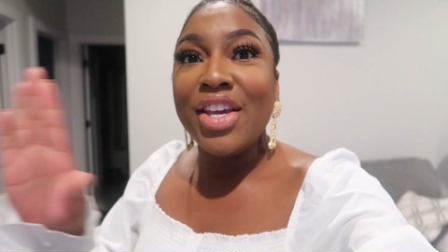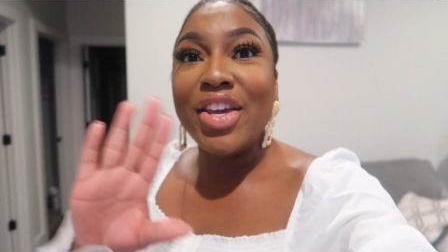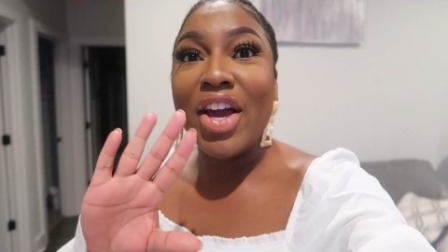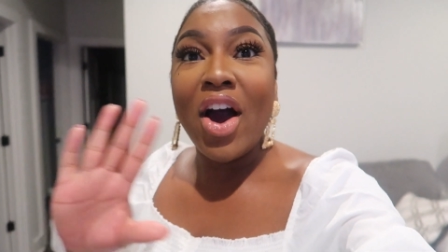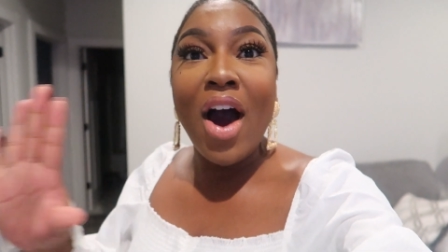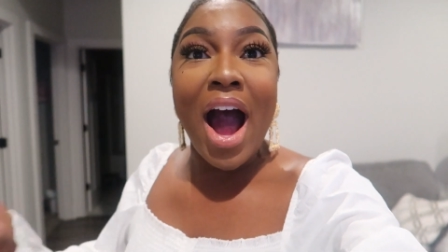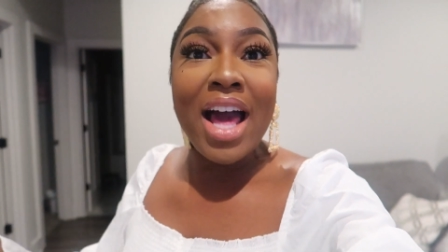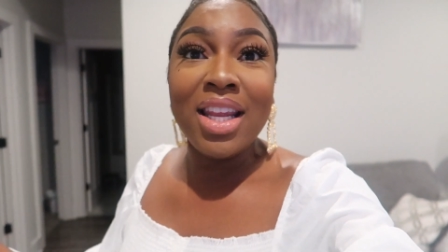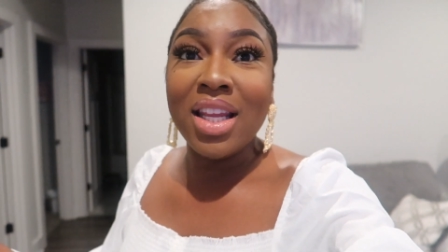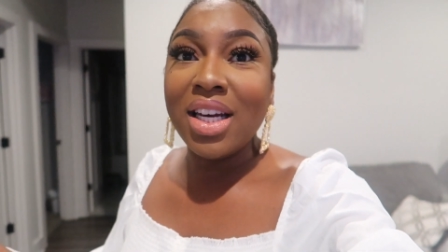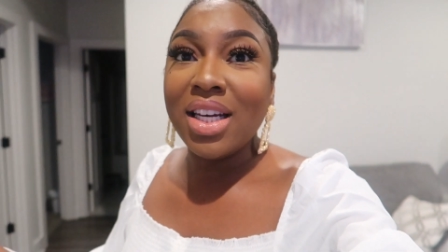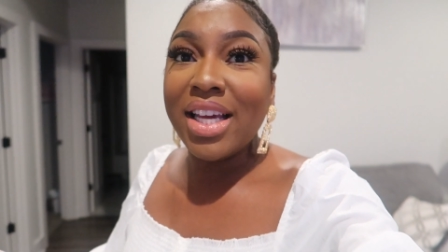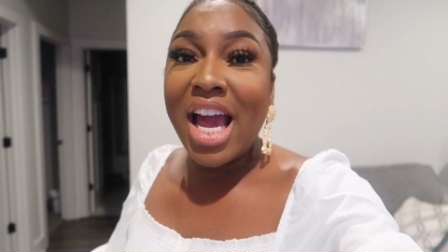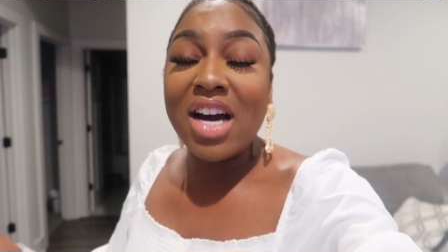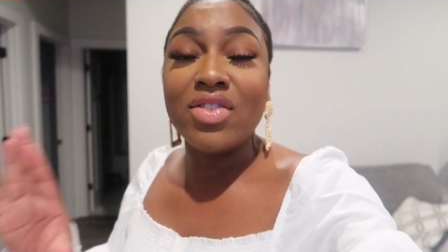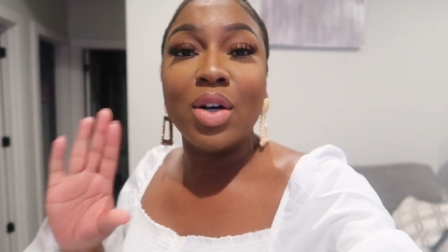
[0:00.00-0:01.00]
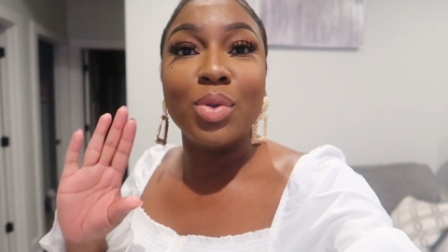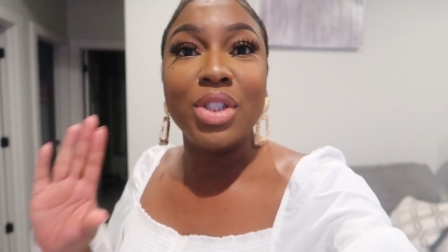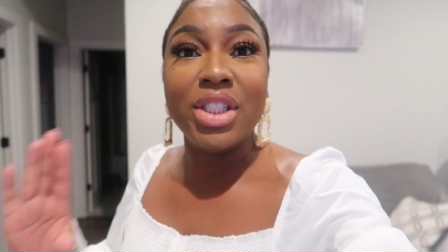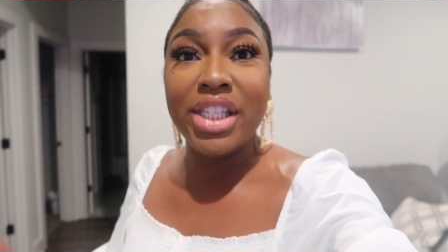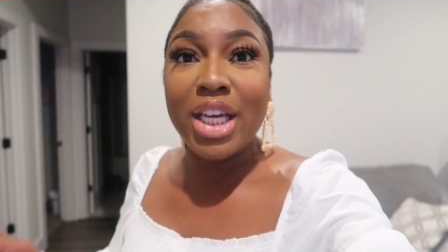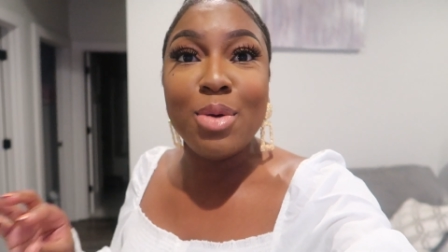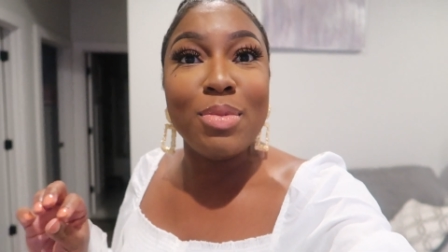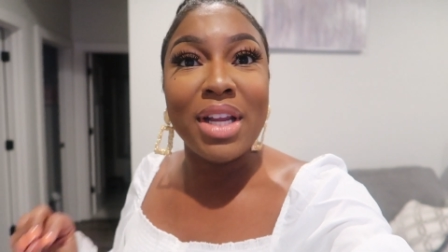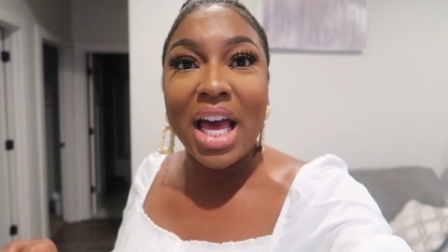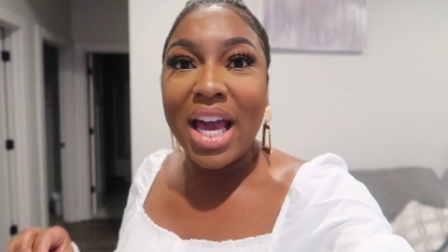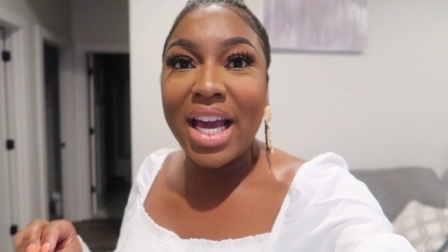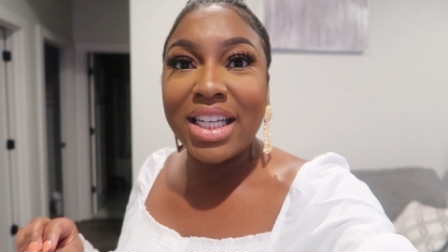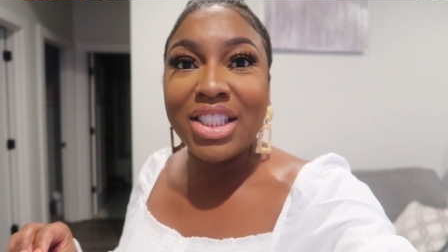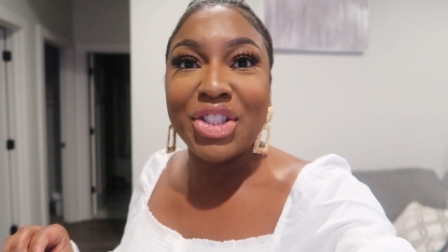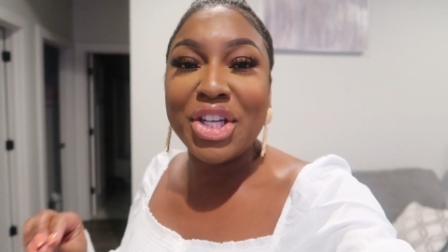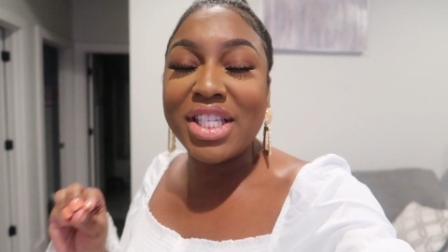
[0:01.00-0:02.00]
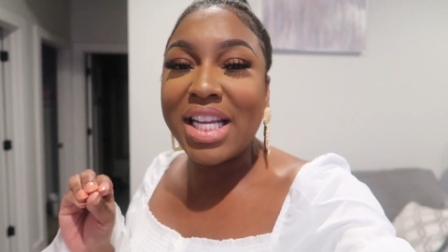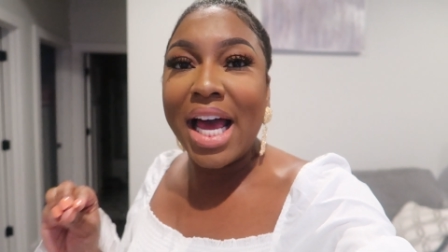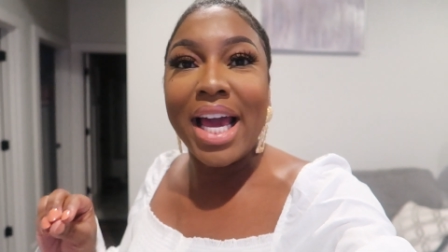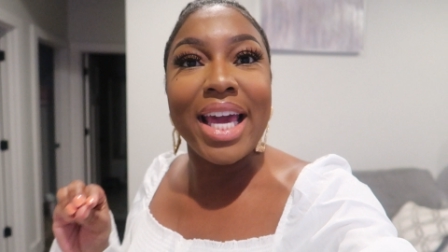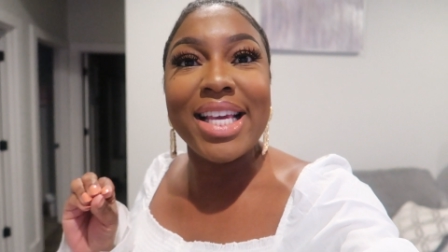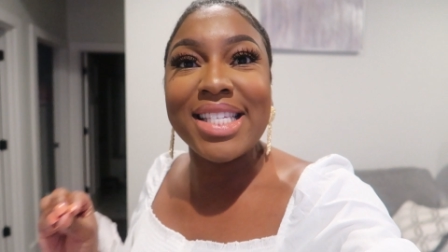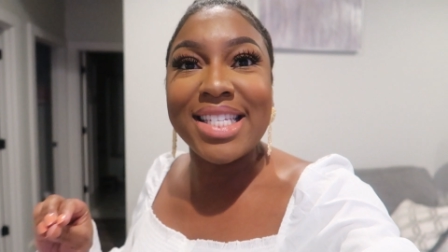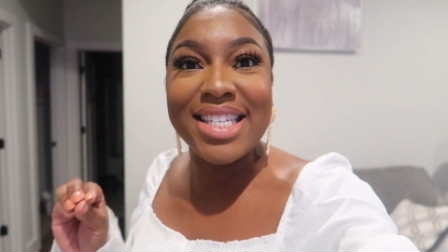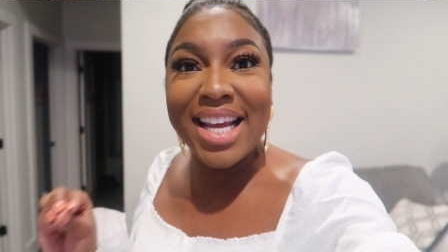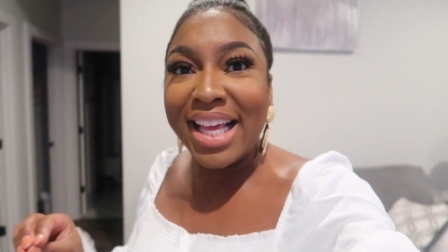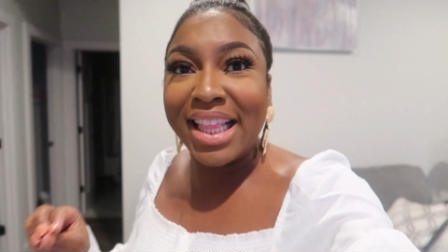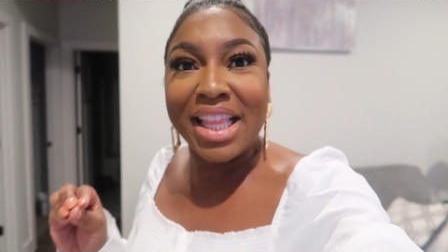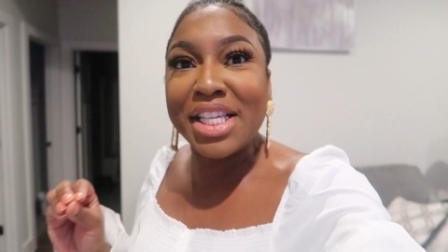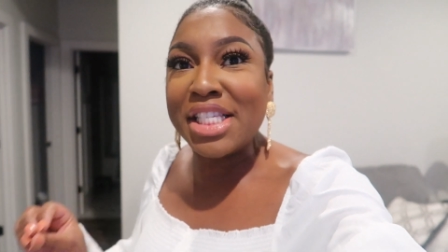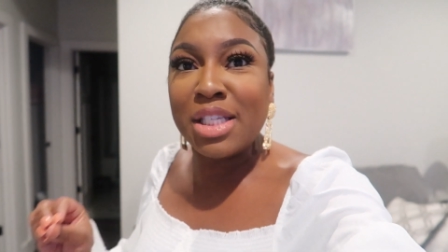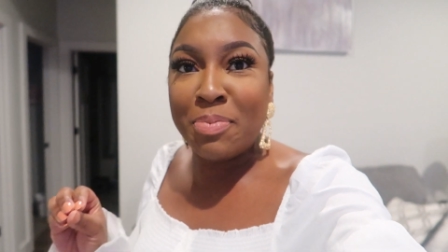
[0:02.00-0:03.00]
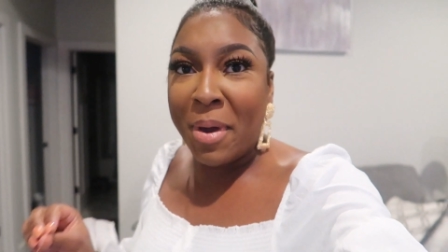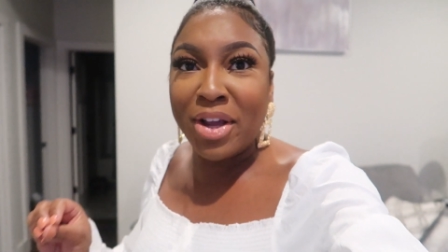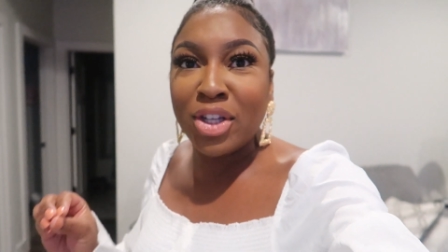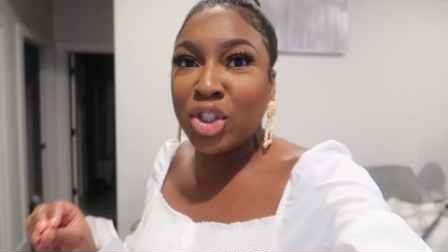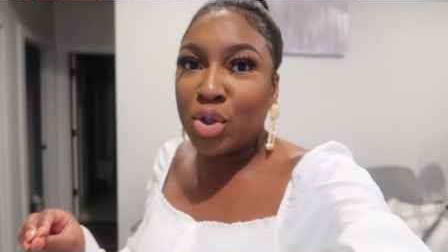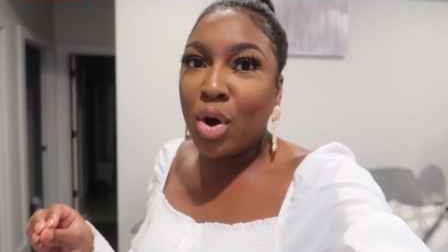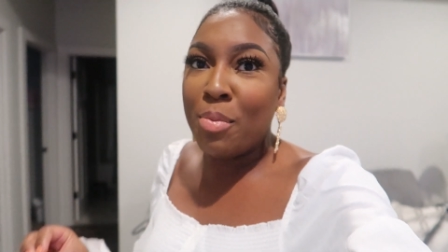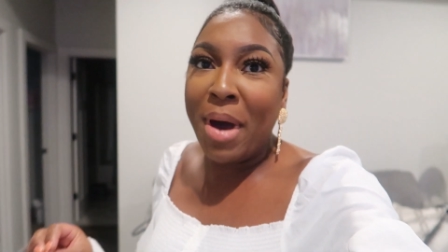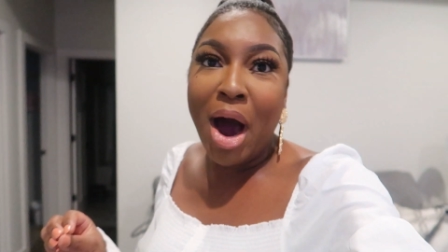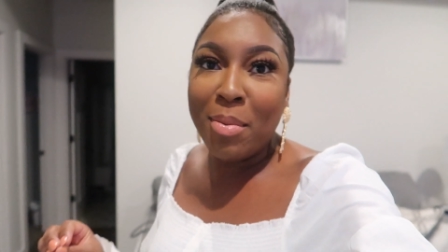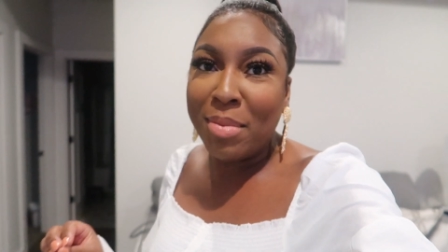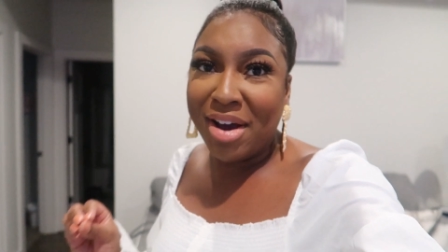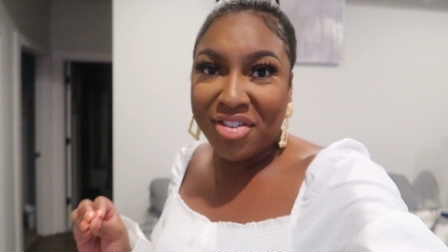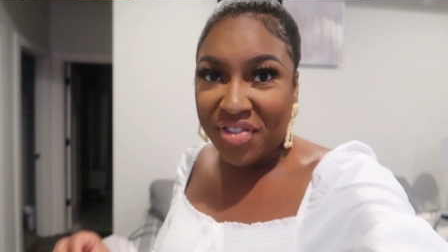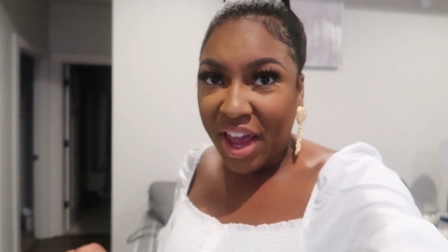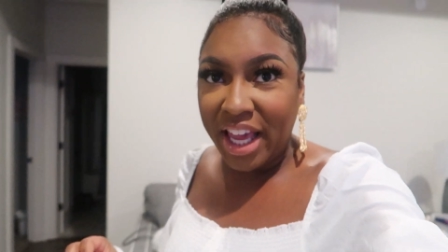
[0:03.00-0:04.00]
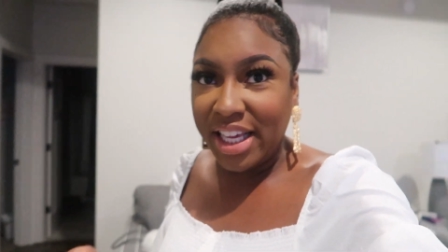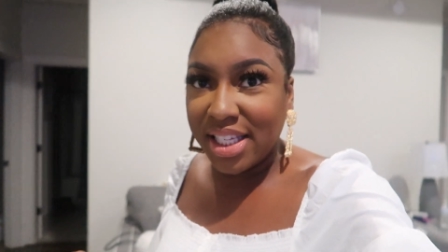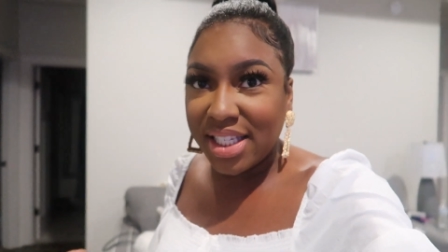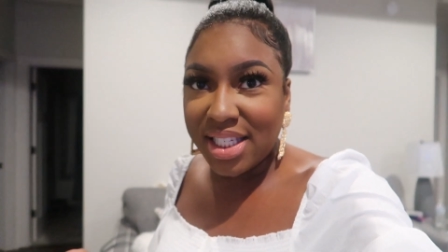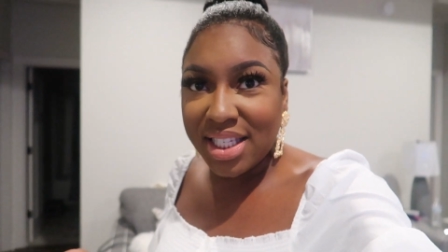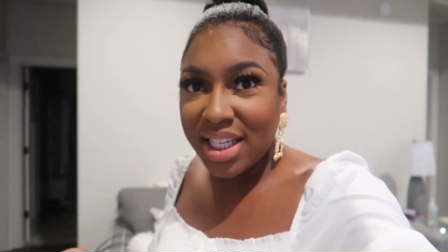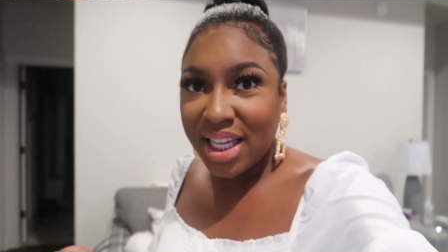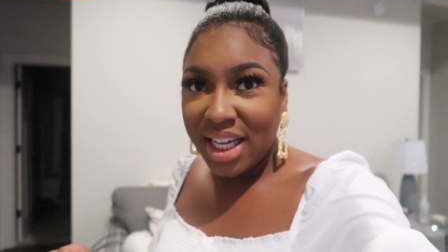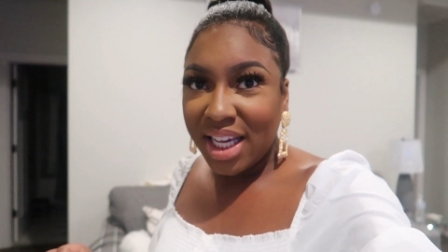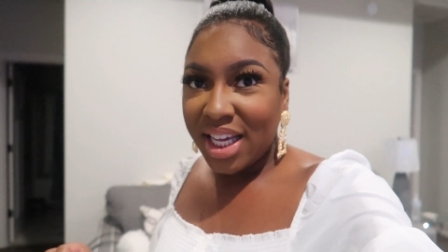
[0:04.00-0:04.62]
y'all i literally have on cheap lashes like it's nothing special about my face